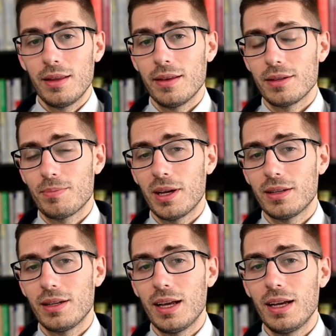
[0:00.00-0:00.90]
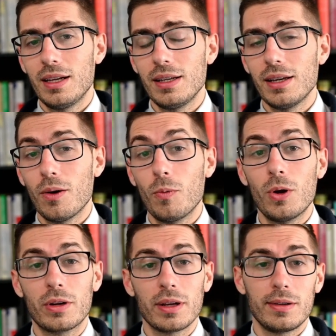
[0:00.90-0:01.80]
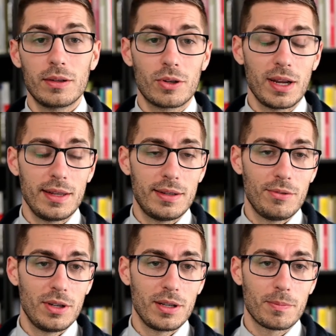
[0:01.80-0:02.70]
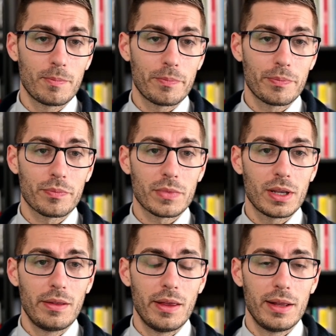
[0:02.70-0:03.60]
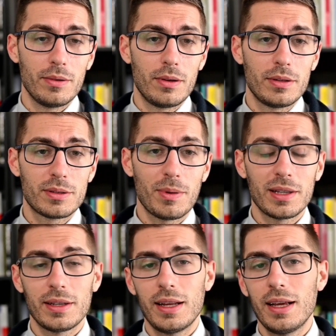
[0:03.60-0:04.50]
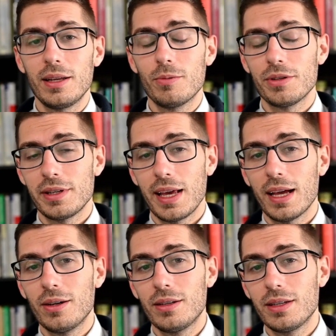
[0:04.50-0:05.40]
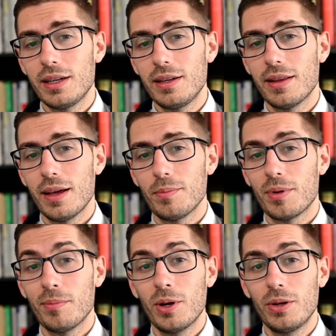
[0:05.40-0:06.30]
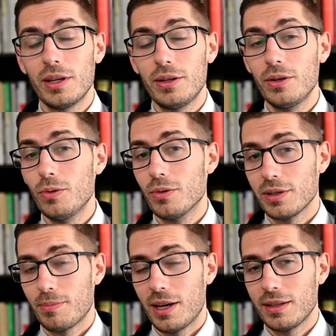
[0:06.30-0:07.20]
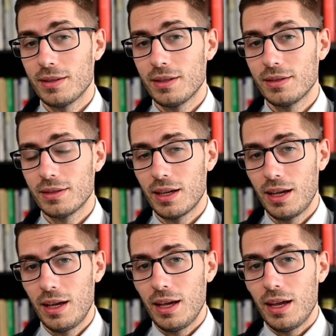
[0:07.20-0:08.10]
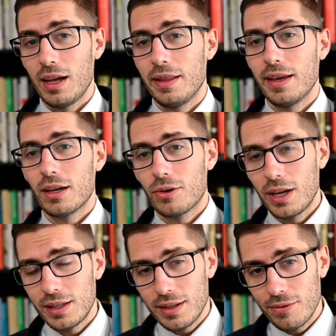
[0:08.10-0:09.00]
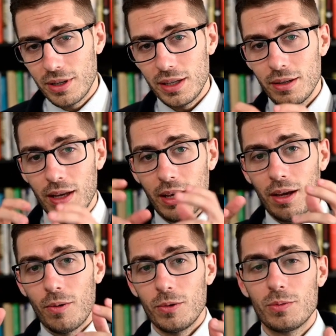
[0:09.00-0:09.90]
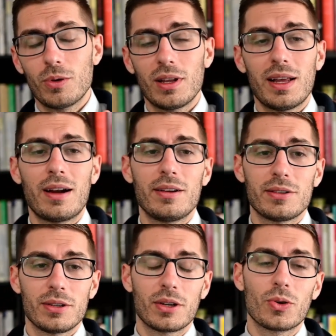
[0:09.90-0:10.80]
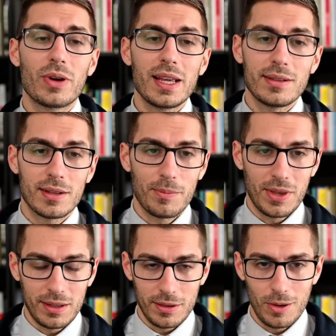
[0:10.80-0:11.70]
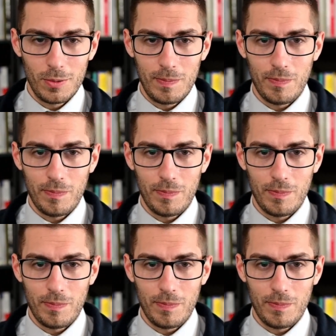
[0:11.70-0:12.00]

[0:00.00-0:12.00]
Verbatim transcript: that spontaneity awoken creativity, that spontaneity was the energy that promoted new responses, and that creativity was what allowed us to create something new,